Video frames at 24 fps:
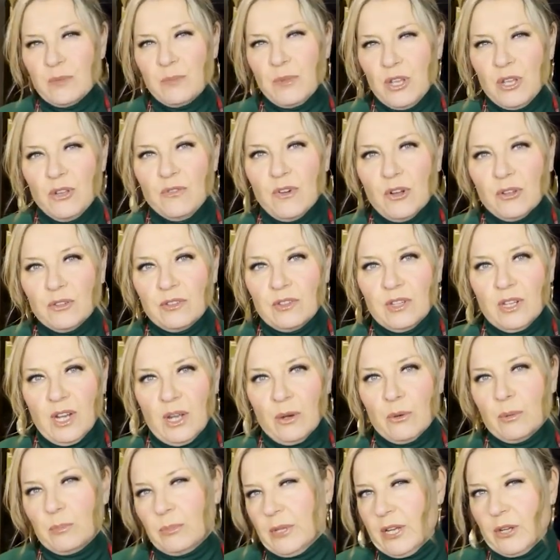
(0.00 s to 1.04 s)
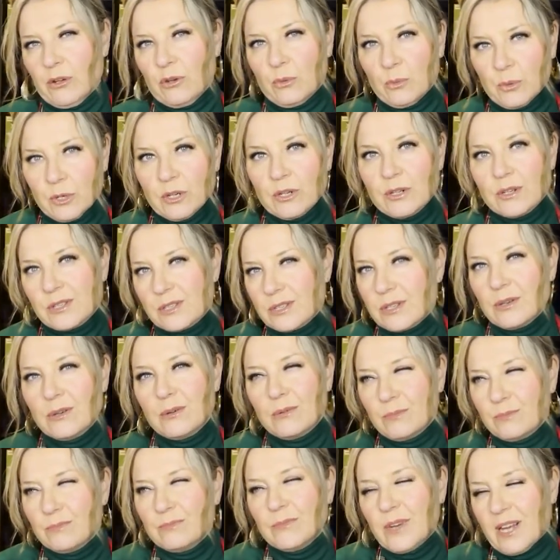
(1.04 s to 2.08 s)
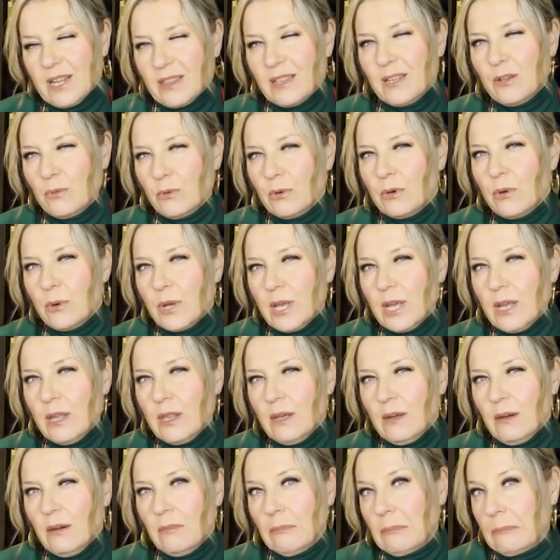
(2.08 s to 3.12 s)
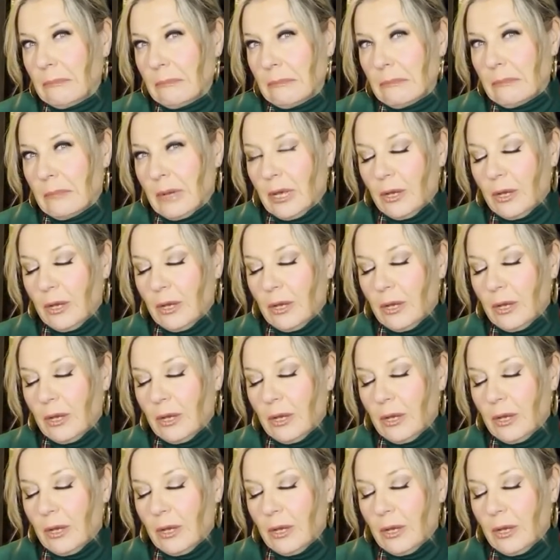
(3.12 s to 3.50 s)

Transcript: but you've all seen how a blender works, so I think we're okay there. I